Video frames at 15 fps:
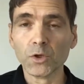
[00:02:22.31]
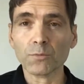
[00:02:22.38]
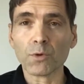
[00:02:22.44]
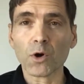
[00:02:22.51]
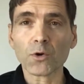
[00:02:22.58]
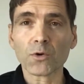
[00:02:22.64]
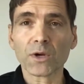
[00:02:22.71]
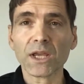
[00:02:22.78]

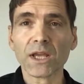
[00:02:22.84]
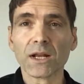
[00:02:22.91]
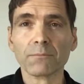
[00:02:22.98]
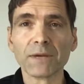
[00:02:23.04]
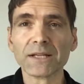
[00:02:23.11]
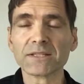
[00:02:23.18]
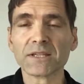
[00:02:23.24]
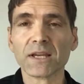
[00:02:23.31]
broker, again, I'm
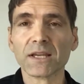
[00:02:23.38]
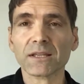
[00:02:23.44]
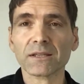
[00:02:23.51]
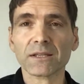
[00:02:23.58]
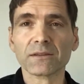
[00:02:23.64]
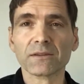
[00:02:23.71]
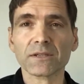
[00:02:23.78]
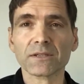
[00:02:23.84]
not saying
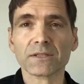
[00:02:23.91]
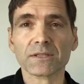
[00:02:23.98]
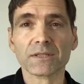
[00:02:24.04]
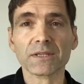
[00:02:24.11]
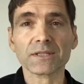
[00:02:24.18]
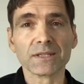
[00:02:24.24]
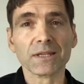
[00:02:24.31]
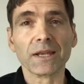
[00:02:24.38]
that this